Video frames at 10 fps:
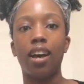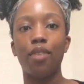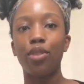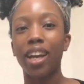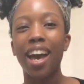I
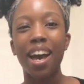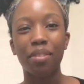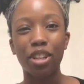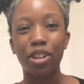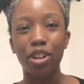feel like I
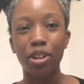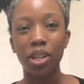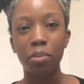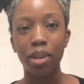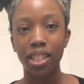have to
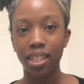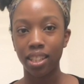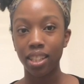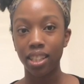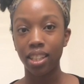hurry
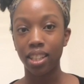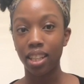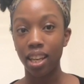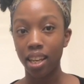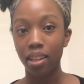basically to
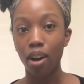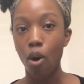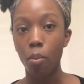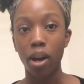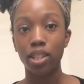get
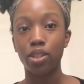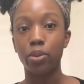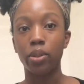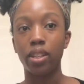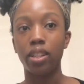all my
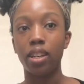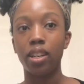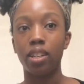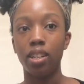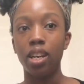schooling
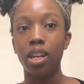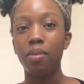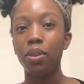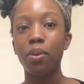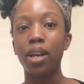done,
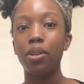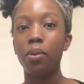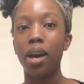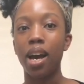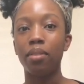even though I
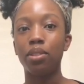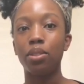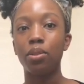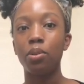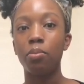don't have
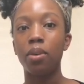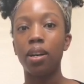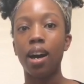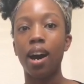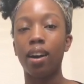to,
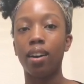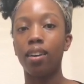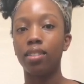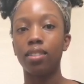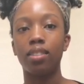but I
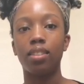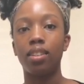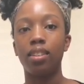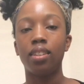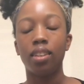
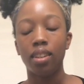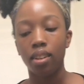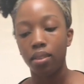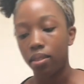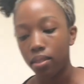constantly
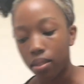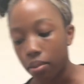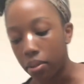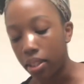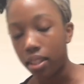
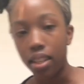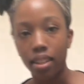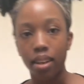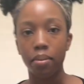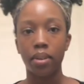always
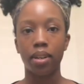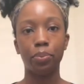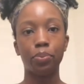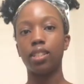think that way.